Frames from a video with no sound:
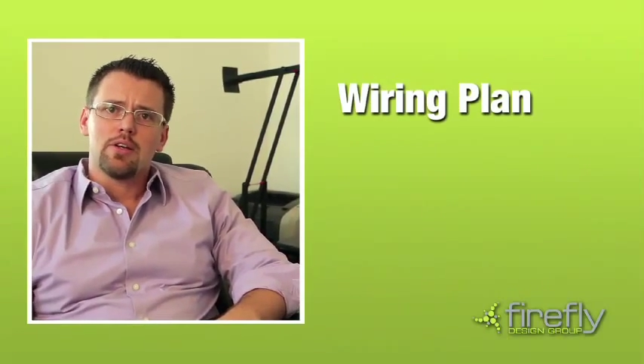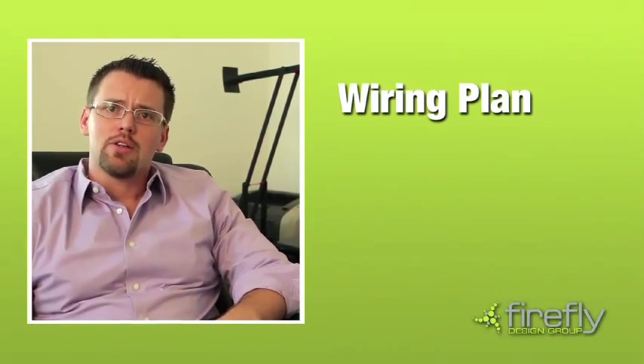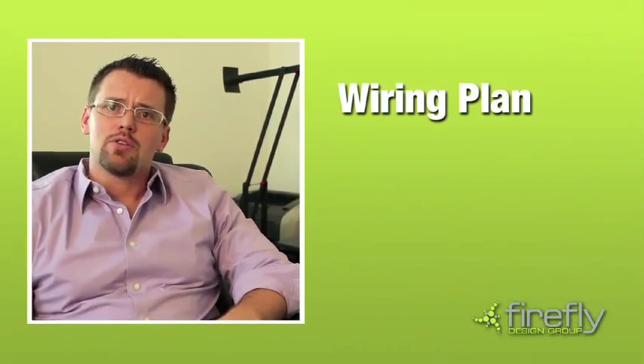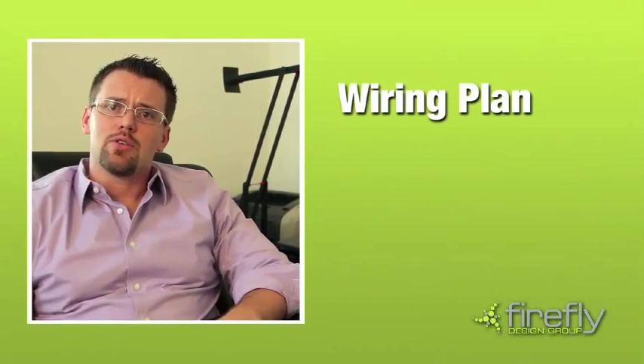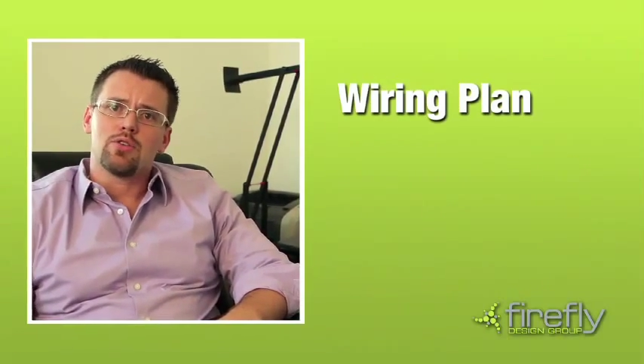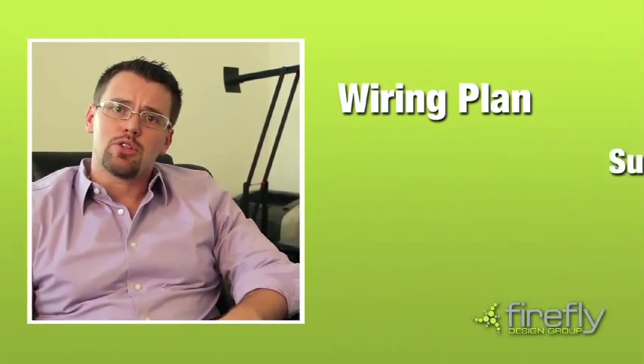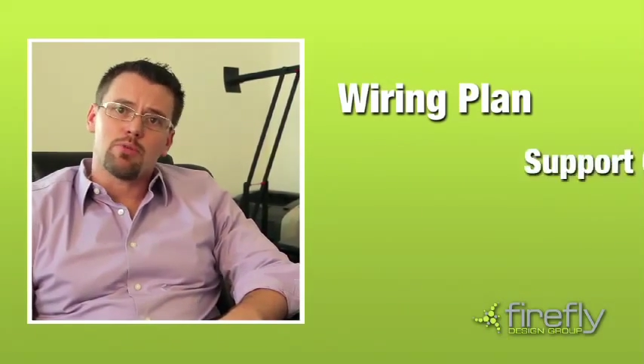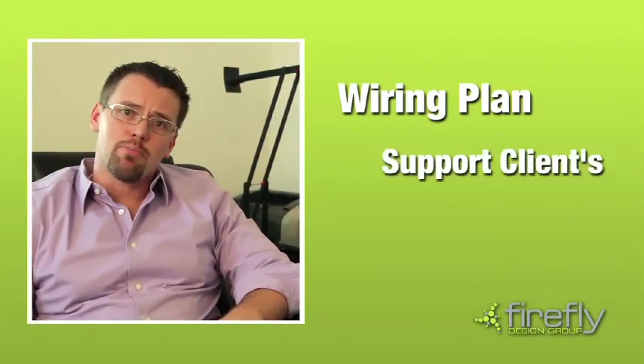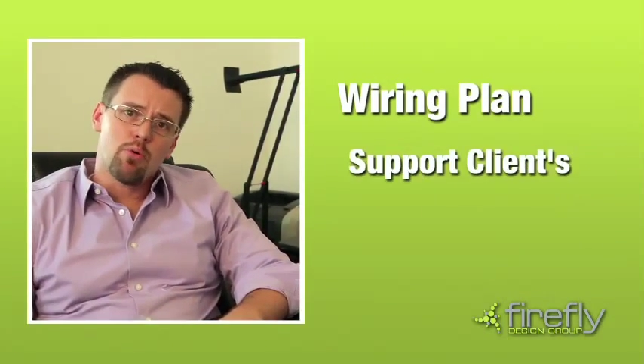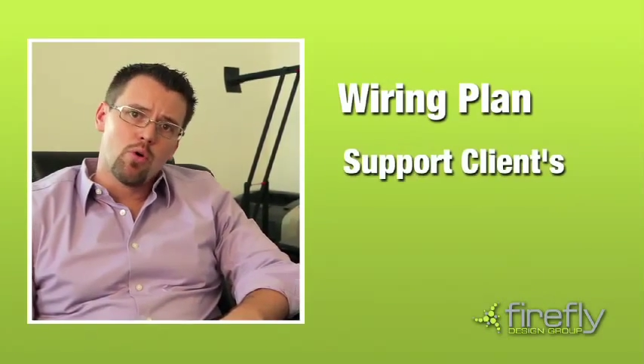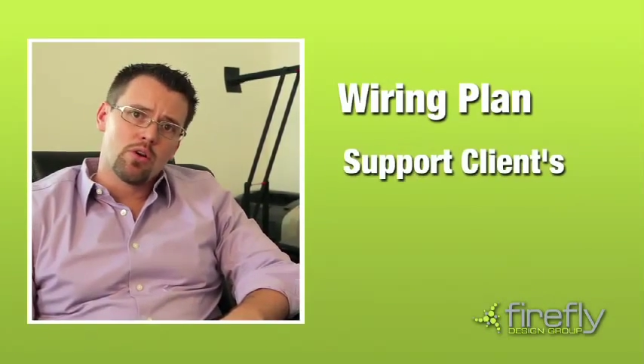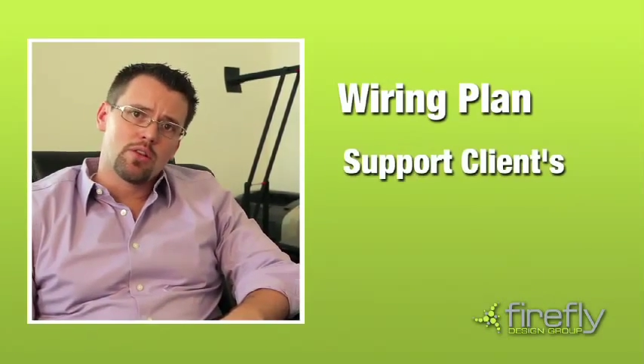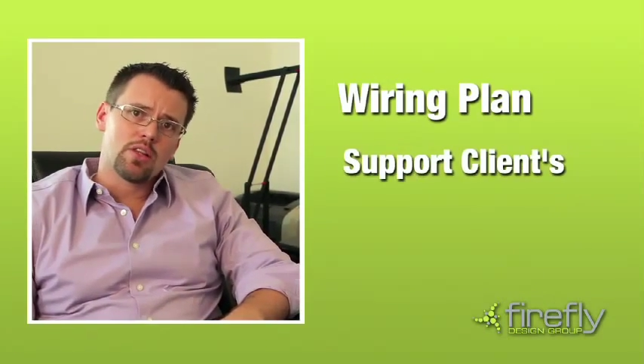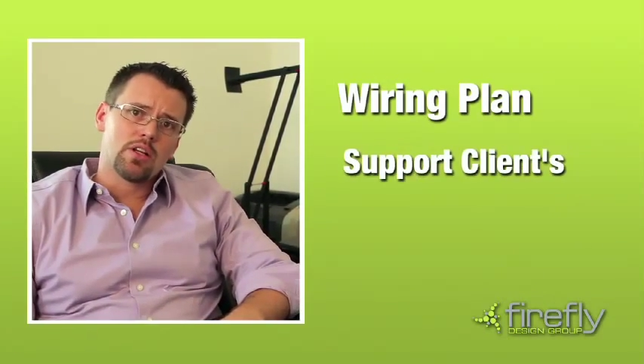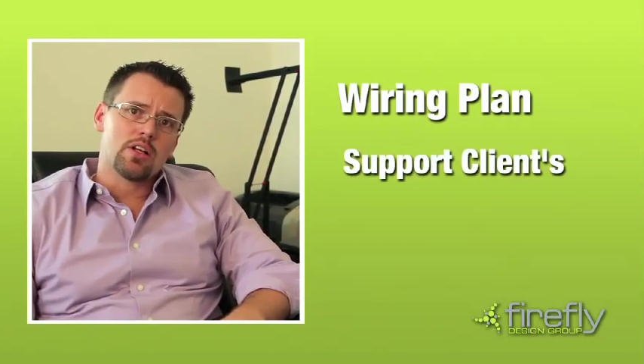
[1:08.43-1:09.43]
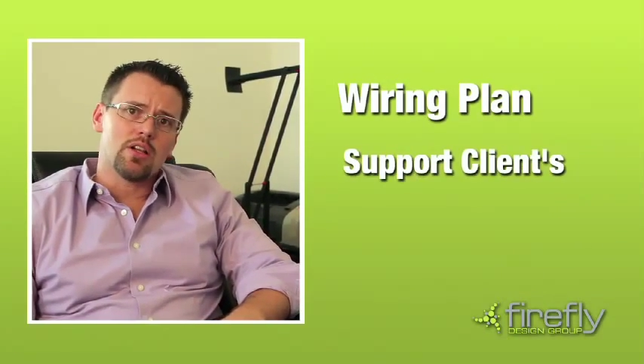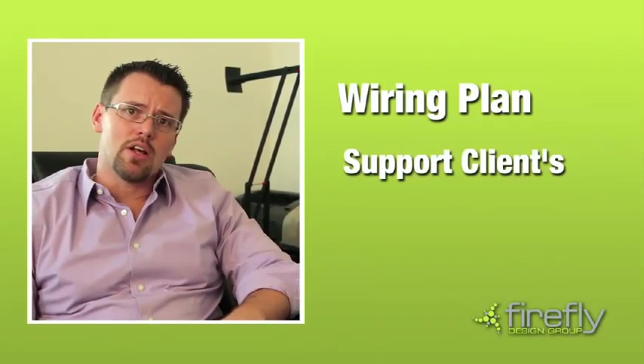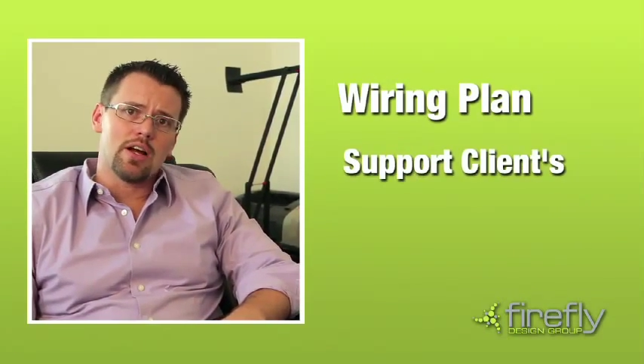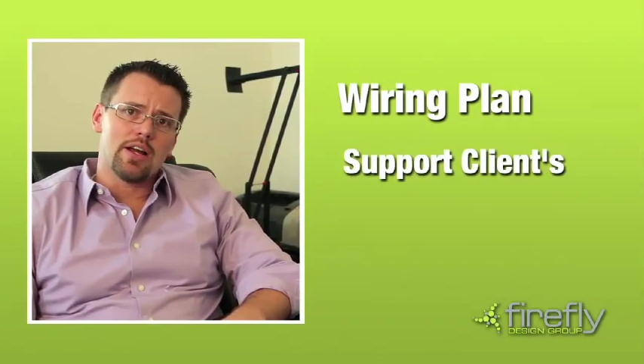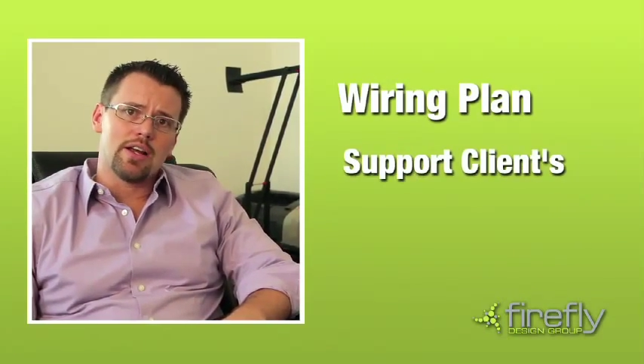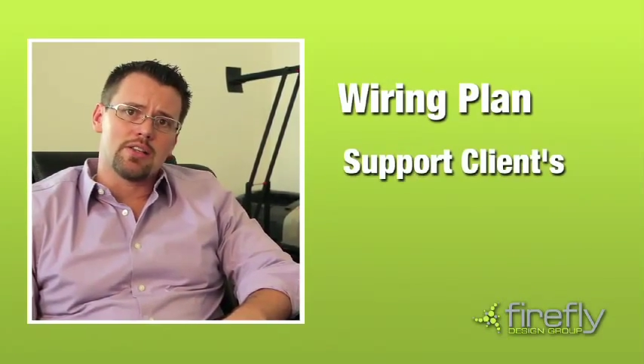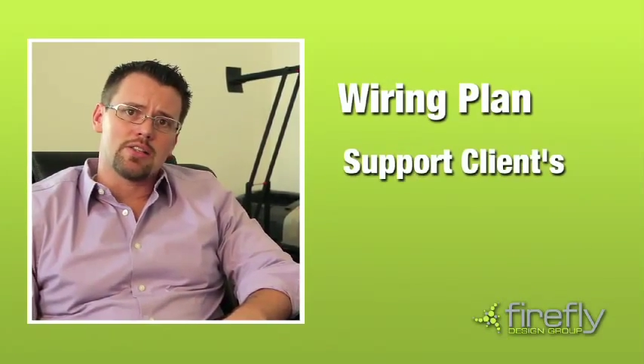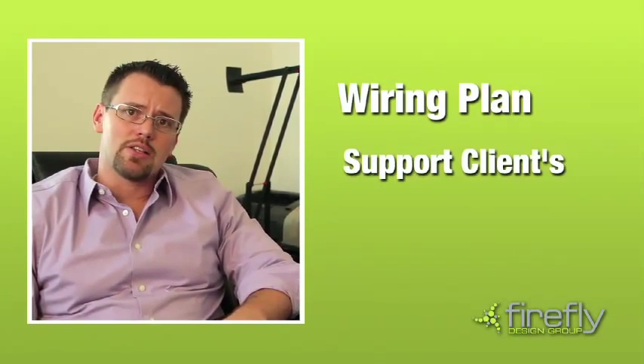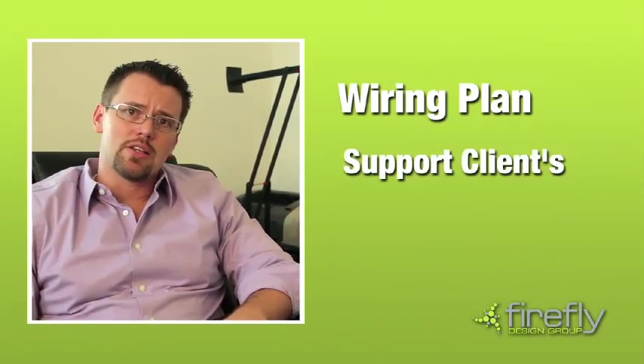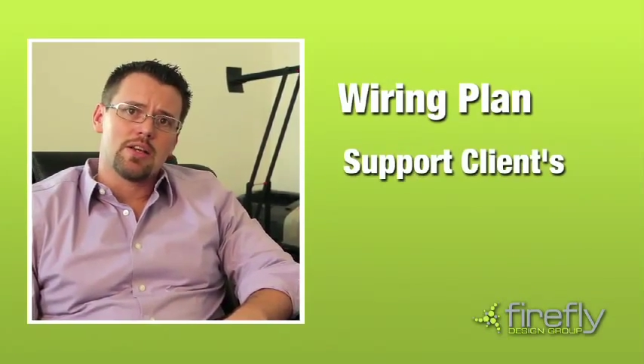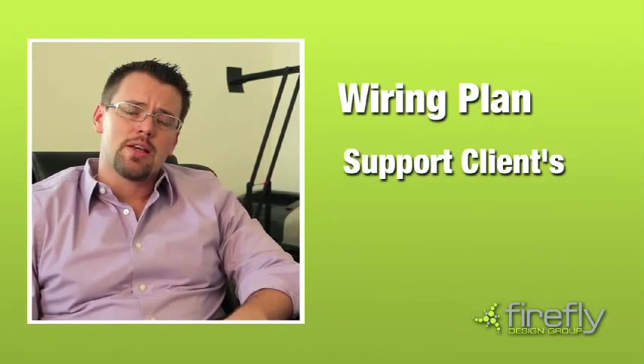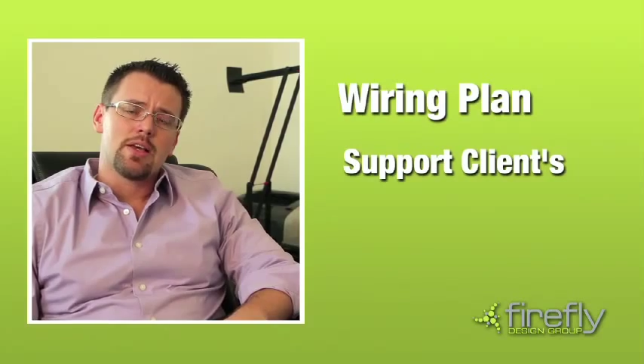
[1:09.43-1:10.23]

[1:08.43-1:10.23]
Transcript: to support the client's